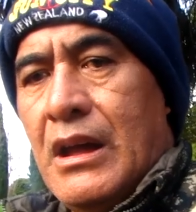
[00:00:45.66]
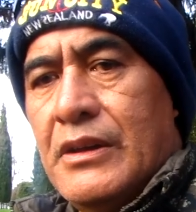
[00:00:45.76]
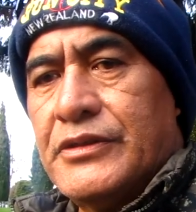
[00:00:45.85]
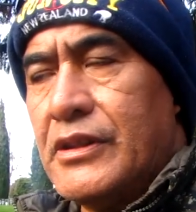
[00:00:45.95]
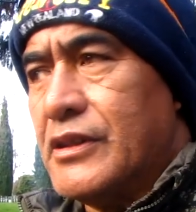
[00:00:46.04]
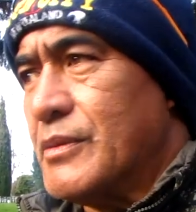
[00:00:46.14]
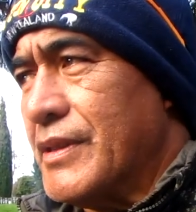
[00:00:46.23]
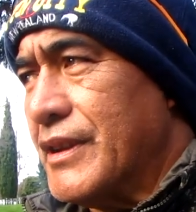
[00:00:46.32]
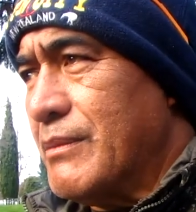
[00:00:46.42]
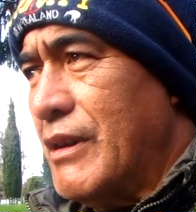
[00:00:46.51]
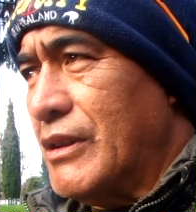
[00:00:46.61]
So there's one
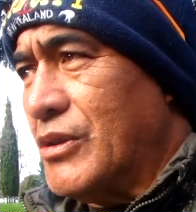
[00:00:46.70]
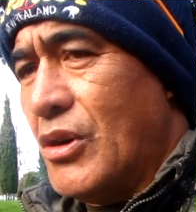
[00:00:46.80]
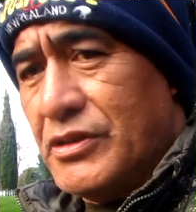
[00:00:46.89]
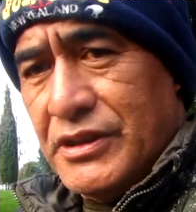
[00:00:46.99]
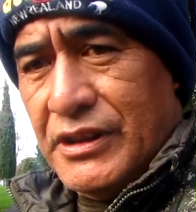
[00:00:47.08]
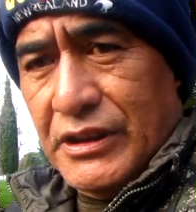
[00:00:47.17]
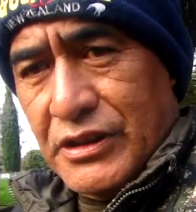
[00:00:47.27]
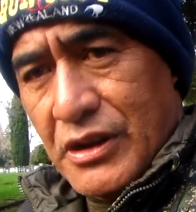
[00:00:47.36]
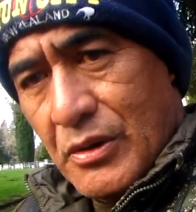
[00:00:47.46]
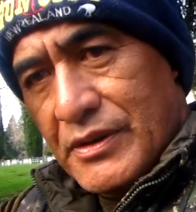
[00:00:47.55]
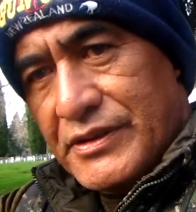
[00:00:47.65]
thing about dogs you need to
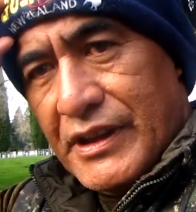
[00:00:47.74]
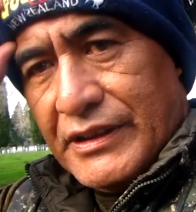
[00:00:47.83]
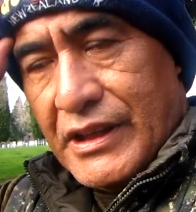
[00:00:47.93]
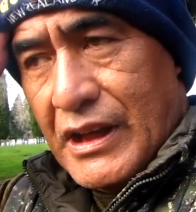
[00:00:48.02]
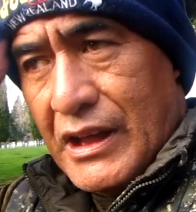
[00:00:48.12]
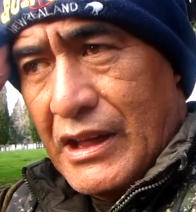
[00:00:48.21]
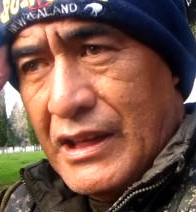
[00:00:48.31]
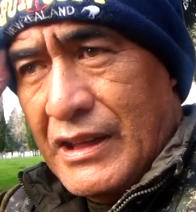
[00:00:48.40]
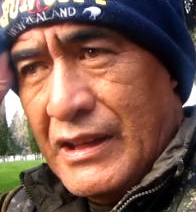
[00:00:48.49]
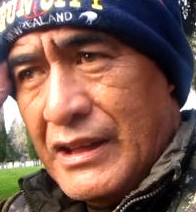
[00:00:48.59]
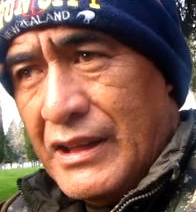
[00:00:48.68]
know is that
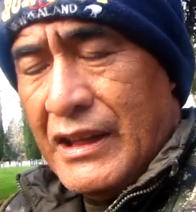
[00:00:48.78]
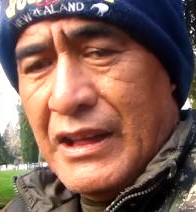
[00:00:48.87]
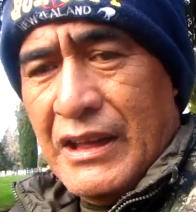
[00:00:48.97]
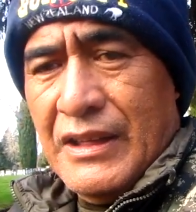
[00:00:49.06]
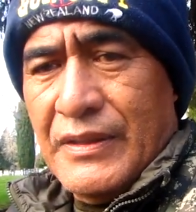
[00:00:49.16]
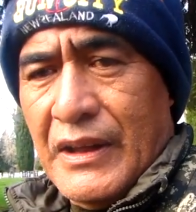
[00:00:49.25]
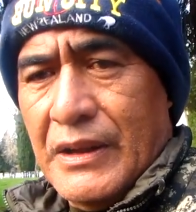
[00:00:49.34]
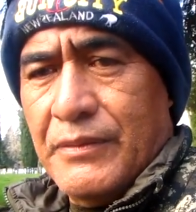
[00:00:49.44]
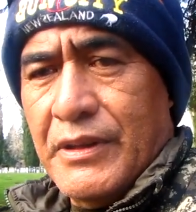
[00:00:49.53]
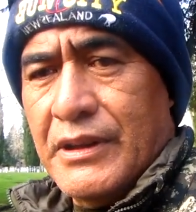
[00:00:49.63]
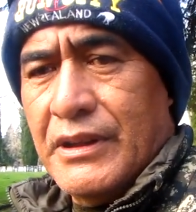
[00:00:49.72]

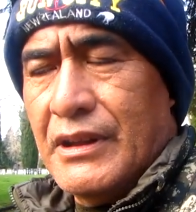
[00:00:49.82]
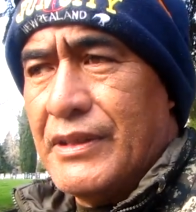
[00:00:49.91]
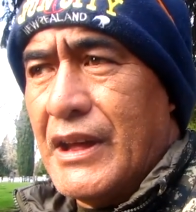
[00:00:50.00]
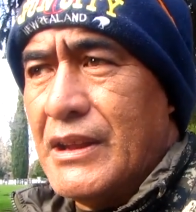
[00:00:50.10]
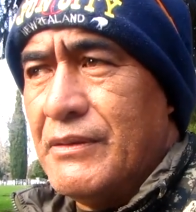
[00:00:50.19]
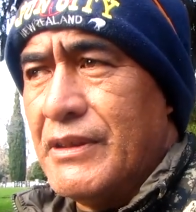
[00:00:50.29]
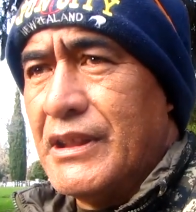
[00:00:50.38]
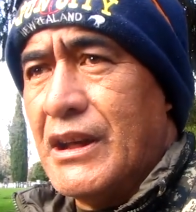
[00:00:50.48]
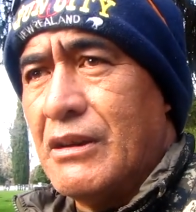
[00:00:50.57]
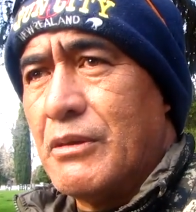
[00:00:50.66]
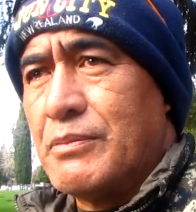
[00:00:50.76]
they live in
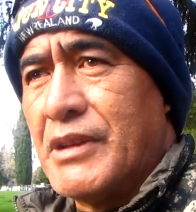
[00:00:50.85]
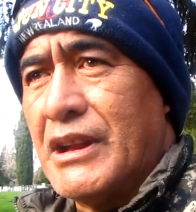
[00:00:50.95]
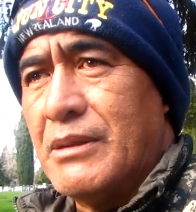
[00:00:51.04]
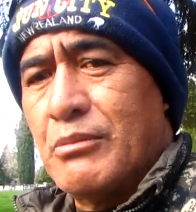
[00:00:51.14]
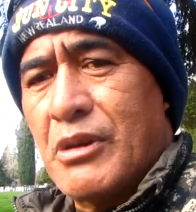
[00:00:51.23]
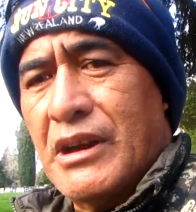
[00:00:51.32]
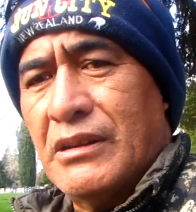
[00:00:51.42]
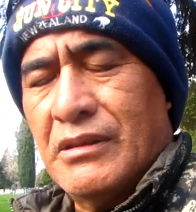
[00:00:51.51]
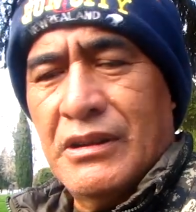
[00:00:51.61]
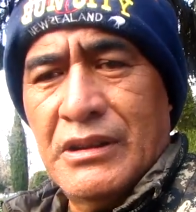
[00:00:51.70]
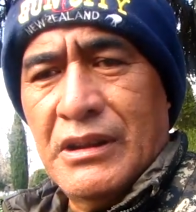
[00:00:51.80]
the reptilian brain,
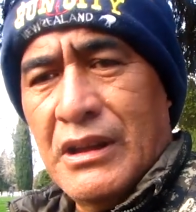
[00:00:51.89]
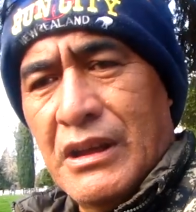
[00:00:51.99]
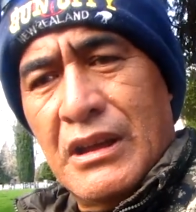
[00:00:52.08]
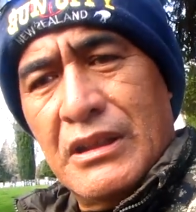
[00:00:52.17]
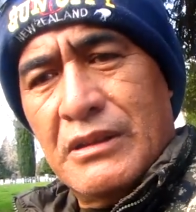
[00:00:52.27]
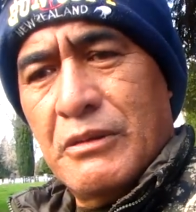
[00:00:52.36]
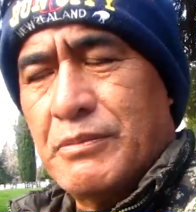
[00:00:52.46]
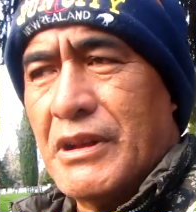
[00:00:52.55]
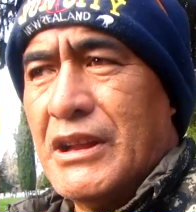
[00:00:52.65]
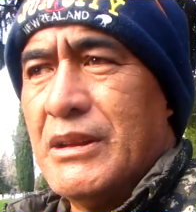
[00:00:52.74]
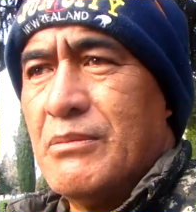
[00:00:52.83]

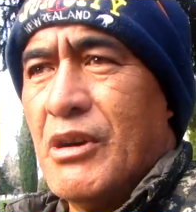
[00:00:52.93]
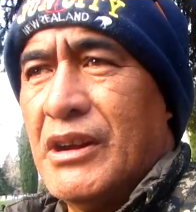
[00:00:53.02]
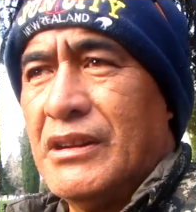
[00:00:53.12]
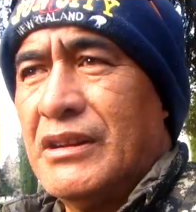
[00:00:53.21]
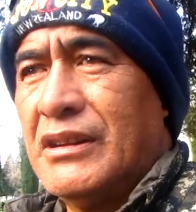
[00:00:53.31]
reptilian mind.